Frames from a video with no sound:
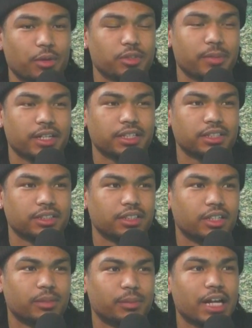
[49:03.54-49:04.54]
was about it.
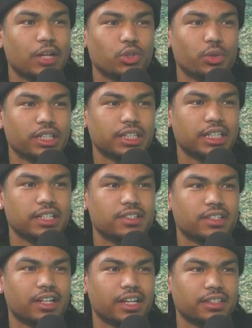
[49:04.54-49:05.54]
But I do want to get
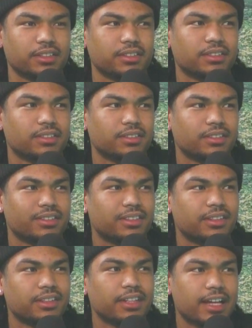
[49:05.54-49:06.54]
into like
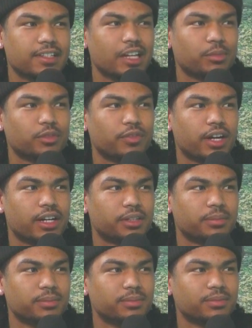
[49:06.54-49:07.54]
that type of vibe.
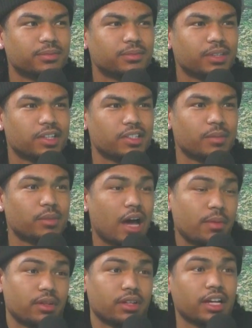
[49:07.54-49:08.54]
Cause I'm
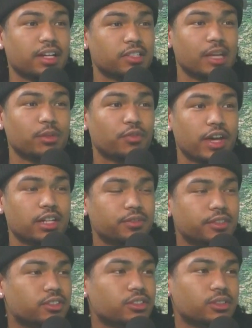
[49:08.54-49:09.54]
like I said, I'm a fan of
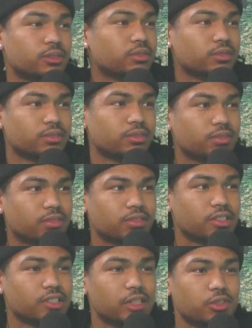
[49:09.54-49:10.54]
it, so
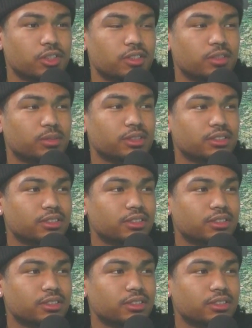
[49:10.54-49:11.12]
it sounds good to me.